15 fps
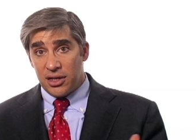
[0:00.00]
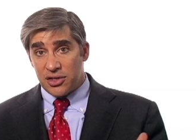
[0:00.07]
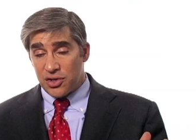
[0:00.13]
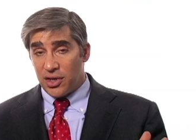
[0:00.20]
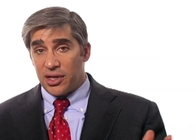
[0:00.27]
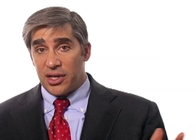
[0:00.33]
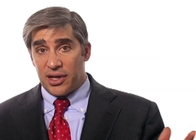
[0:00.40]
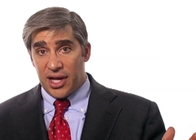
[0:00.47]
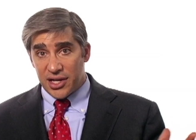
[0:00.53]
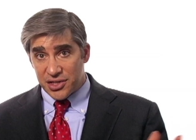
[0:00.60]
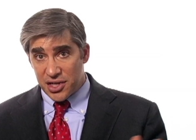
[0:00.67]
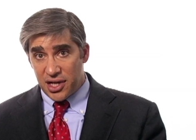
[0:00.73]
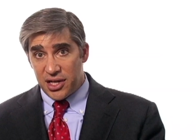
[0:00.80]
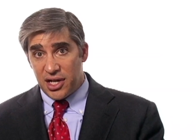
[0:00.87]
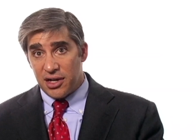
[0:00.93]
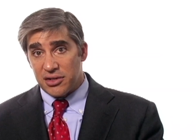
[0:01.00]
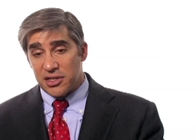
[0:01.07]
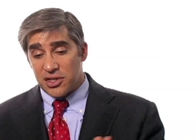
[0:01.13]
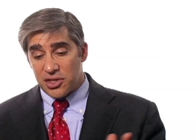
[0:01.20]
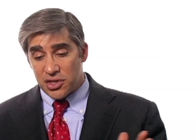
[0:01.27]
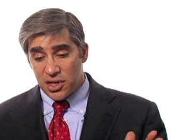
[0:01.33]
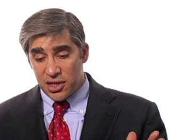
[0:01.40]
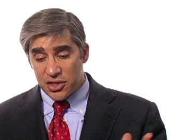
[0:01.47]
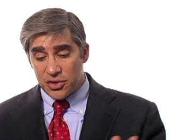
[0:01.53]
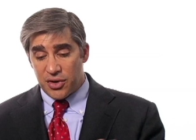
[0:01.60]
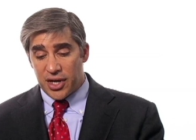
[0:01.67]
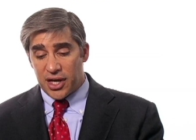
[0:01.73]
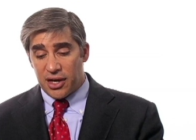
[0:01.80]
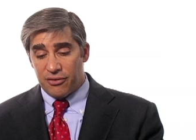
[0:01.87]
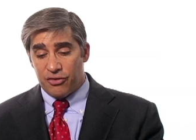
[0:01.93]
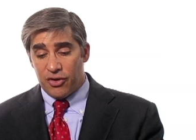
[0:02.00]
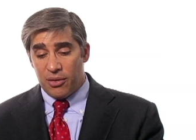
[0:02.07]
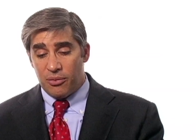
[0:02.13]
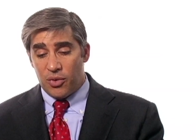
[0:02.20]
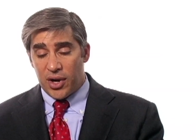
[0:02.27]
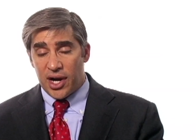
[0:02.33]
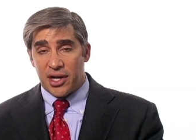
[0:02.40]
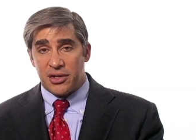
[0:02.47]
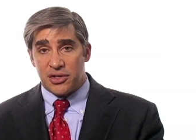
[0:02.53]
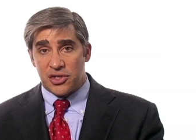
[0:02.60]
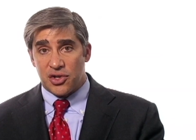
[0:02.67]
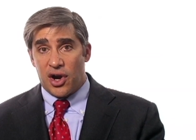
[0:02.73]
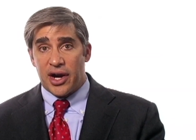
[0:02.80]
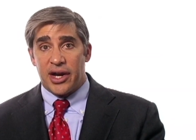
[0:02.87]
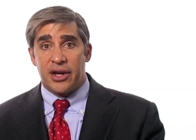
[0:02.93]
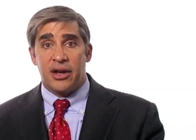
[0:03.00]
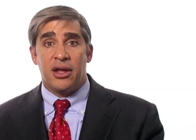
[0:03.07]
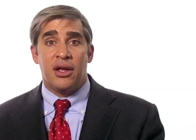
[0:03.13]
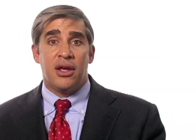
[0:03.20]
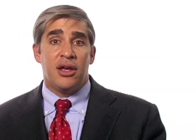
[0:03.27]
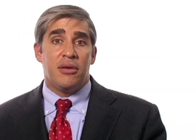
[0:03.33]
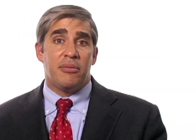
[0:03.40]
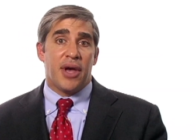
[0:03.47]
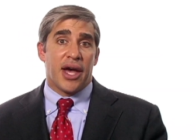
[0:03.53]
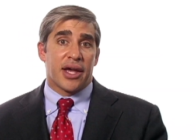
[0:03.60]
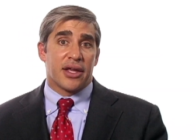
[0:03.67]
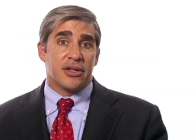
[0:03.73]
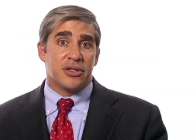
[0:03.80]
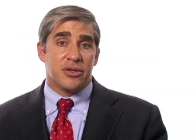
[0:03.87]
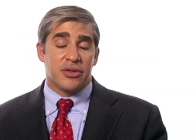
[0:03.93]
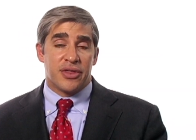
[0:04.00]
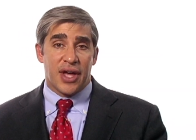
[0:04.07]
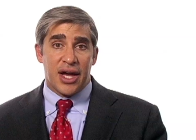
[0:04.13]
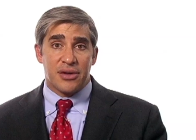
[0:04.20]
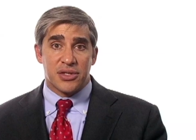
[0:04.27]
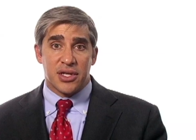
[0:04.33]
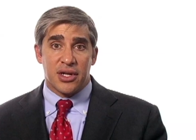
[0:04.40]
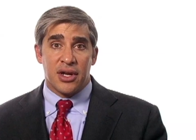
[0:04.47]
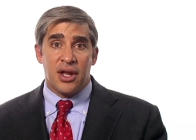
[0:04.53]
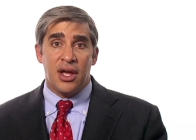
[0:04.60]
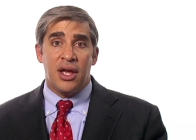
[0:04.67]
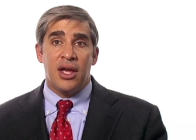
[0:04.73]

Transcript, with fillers: certainly in the last 10 years, it's, it's, shrinking from when I started back in 2000.